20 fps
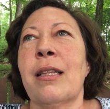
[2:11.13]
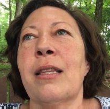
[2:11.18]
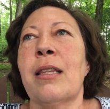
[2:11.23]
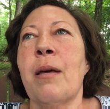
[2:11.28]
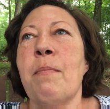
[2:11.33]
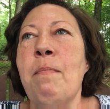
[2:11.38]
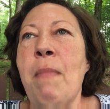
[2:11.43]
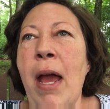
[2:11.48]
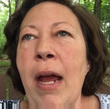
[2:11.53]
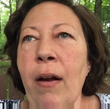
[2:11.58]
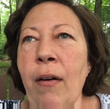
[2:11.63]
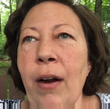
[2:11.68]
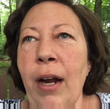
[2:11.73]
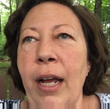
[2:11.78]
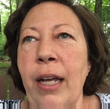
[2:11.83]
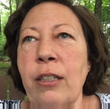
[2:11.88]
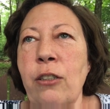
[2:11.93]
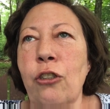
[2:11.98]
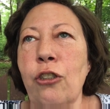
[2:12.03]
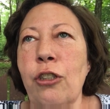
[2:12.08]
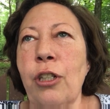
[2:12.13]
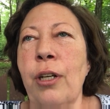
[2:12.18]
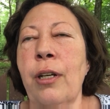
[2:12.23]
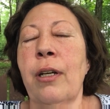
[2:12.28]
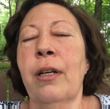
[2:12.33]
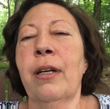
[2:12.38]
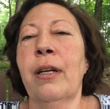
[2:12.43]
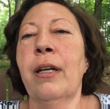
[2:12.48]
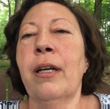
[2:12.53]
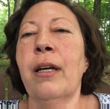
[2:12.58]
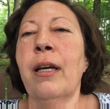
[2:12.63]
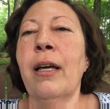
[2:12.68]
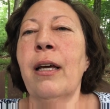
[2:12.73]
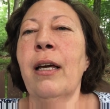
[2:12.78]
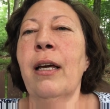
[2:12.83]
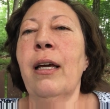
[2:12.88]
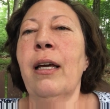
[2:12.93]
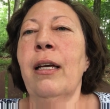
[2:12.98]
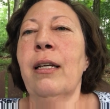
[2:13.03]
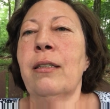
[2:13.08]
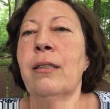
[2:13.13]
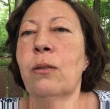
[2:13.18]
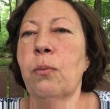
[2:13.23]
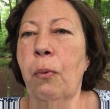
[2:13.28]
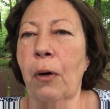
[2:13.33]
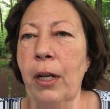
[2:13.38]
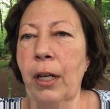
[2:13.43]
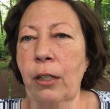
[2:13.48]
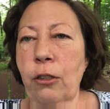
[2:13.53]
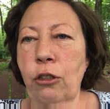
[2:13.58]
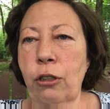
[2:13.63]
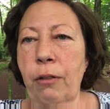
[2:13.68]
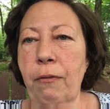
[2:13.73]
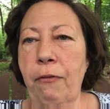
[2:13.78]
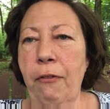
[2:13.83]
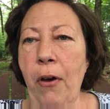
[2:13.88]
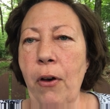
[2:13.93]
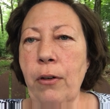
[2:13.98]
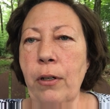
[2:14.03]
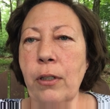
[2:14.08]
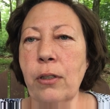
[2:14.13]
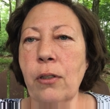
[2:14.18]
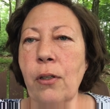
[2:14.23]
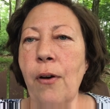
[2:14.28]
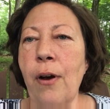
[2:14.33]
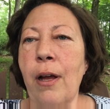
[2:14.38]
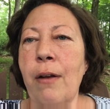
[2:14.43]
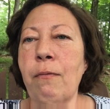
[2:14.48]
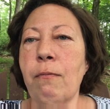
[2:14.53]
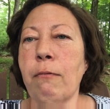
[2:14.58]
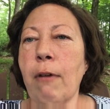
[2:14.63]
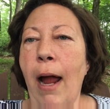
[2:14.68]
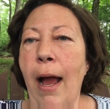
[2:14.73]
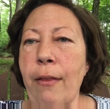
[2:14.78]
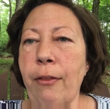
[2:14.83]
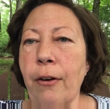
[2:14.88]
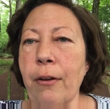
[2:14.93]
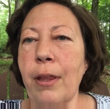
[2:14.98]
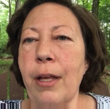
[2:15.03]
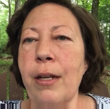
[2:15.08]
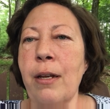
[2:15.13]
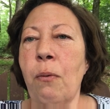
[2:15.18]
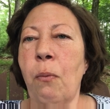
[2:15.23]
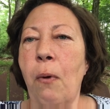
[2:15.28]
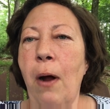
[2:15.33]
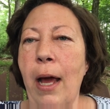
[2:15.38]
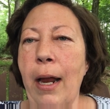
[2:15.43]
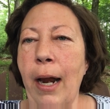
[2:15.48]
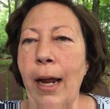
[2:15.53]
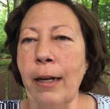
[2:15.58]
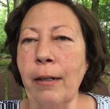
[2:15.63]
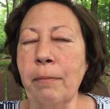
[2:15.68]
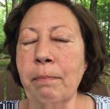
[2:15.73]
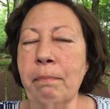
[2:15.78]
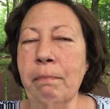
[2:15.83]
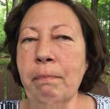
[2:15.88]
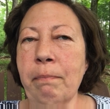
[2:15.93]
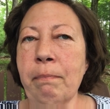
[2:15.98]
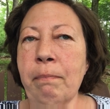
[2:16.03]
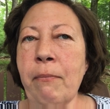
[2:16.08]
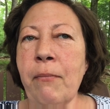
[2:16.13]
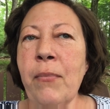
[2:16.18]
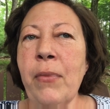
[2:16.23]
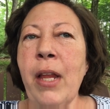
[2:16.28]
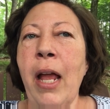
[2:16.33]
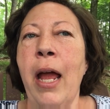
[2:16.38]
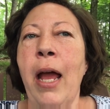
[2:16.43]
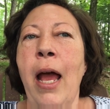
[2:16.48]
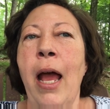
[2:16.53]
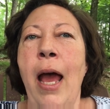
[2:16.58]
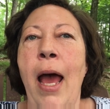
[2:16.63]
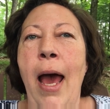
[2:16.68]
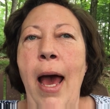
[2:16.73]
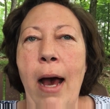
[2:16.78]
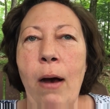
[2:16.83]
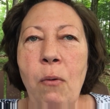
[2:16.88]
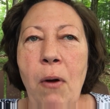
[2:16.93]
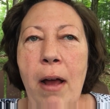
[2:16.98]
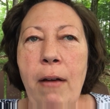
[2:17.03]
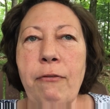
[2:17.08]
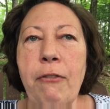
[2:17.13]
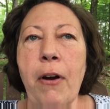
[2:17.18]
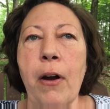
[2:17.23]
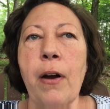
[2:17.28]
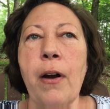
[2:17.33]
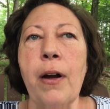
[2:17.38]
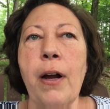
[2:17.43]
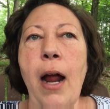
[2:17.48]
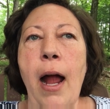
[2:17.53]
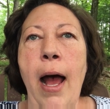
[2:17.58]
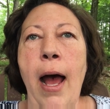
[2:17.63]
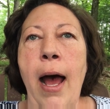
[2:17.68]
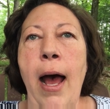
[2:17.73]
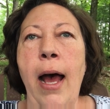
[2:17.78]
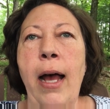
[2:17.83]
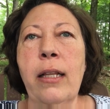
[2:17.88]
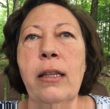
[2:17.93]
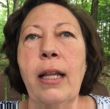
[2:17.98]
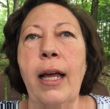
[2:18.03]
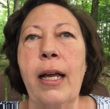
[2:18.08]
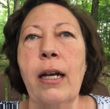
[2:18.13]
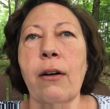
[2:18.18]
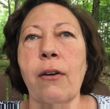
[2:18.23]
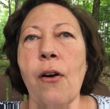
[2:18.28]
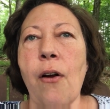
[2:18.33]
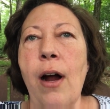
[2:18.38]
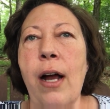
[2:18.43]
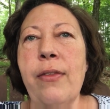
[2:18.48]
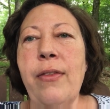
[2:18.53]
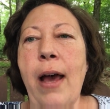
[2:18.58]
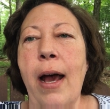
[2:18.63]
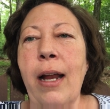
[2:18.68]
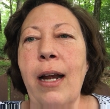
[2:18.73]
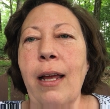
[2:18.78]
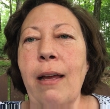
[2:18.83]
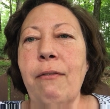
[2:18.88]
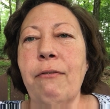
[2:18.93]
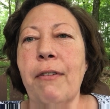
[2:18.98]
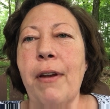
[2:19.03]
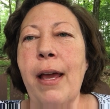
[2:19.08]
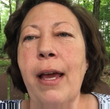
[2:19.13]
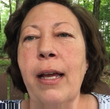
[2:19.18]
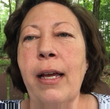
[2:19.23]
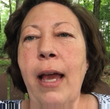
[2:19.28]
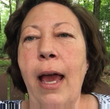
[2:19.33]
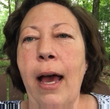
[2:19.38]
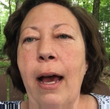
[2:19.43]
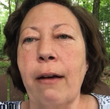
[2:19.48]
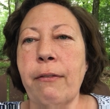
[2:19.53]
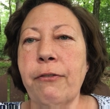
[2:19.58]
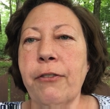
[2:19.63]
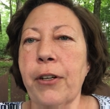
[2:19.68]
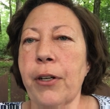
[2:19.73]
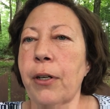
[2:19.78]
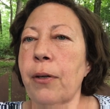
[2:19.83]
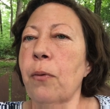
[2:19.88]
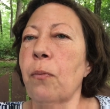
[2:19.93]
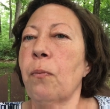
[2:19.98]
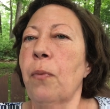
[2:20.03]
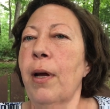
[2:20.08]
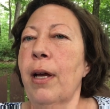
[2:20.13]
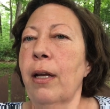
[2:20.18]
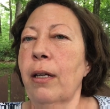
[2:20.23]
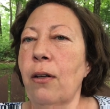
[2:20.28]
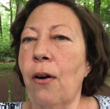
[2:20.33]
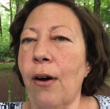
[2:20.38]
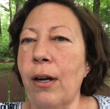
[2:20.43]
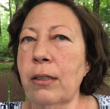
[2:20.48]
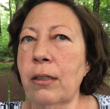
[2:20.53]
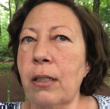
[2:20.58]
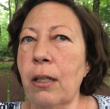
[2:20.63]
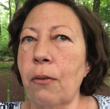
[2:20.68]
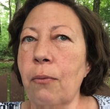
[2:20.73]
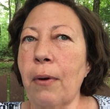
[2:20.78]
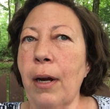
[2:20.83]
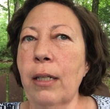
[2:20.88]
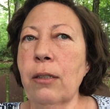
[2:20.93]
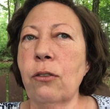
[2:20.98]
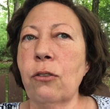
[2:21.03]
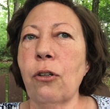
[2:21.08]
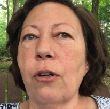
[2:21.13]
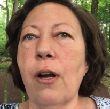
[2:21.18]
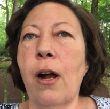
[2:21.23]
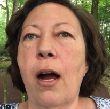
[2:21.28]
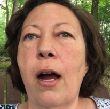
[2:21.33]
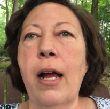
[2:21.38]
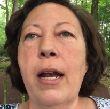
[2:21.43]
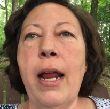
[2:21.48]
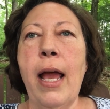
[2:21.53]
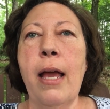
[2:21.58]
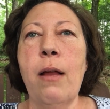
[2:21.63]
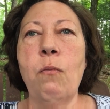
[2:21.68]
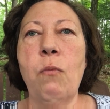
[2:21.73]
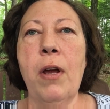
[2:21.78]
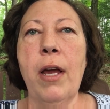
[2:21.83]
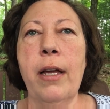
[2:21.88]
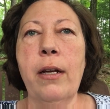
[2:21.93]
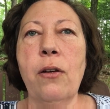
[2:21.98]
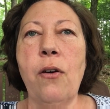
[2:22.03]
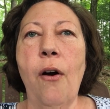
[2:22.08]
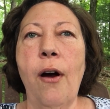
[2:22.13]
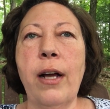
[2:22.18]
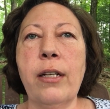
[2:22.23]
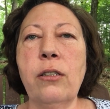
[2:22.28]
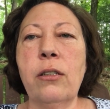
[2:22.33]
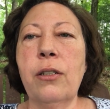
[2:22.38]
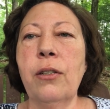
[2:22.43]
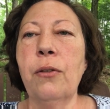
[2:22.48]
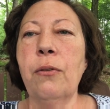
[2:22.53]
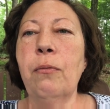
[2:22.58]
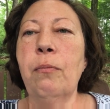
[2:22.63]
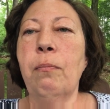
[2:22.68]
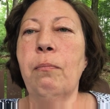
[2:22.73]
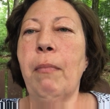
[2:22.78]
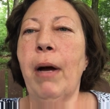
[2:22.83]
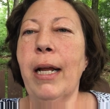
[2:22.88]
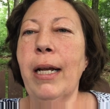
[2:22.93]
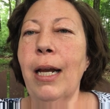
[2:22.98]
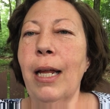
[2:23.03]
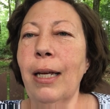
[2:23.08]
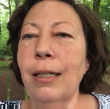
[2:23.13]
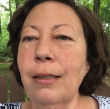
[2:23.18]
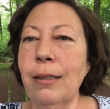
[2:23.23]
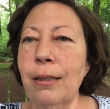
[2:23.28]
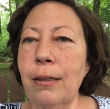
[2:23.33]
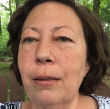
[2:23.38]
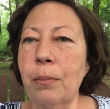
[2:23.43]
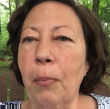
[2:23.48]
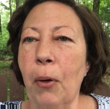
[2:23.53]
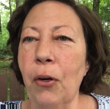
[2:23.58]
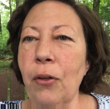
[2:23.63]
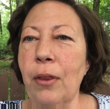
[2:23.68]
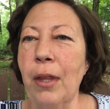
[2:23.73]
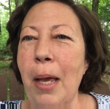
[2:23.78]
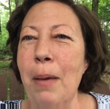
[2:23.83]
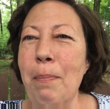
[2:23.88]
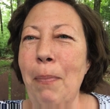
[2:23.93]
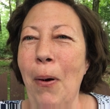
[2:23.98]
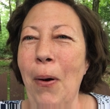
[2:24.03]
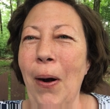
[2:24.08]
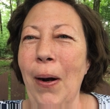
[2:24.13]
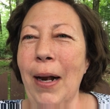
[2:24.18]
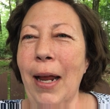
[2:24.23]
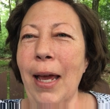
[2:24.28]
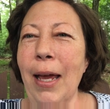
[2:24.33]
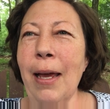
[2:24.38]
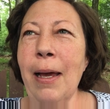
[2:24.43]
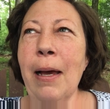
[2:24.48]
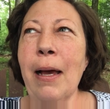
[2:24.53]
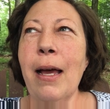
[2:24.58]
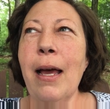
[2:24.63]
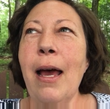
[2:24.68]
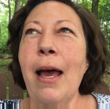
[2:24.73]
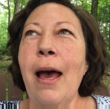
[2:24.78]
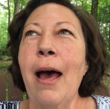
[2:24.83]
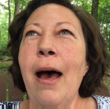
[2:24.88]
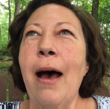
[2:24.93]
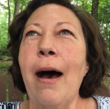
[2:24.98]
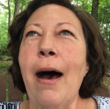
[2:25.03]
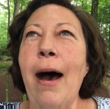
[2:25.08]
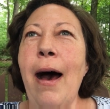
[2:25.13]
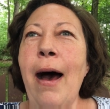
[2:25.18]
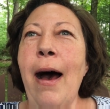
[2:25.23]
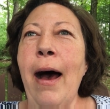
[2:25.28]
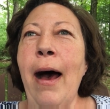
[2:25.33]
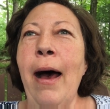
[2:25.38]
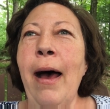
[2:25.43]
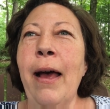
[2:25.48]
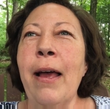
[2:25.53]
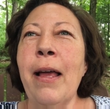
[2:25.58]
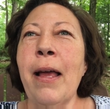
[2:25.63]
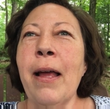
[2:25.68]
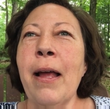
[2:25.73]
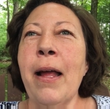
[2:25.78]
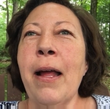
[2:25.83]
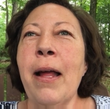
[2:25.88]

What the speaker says: the marriage is what you should focus on rather than the wedding. However, later on that evening, after we had gone to the restaurant and we had gone to my niece's birthday party, my